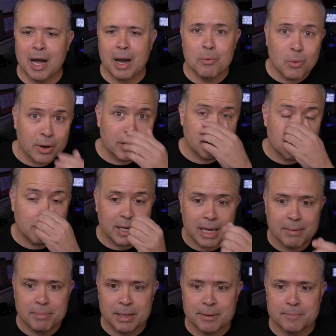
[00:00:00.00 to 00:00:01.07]
I wanted you to
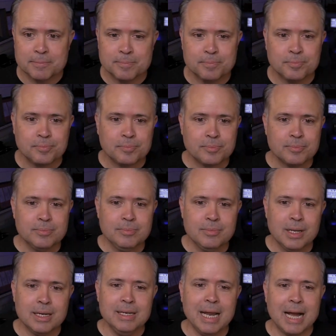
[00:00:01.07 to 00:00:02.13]
give me.
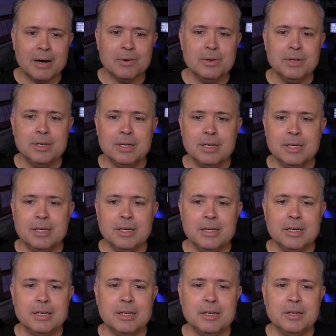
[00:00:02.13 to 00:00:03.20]
Now,
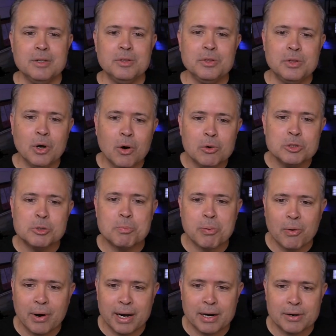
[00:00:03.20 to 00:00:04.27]
those
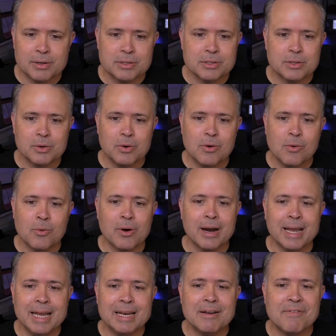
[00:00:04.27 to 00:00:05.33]
prayers were
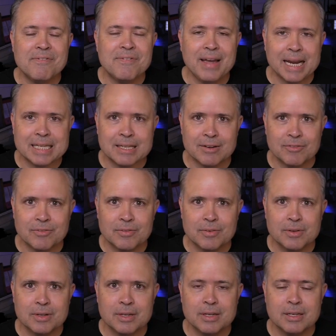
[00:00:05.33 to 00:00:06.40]
ineffective
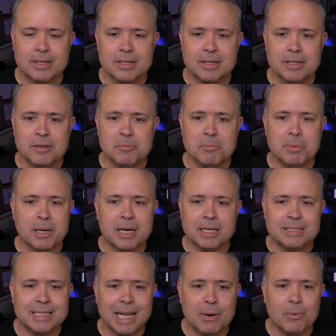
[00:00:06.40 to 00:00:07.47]

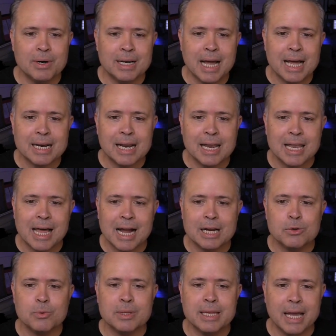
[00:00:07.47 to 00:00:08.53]
because they were not
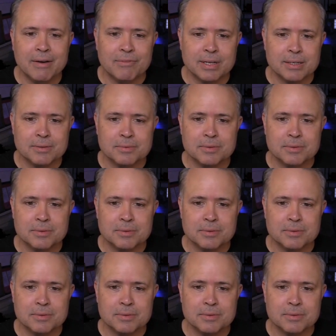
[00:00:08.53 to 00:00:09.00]
aligned with heaven.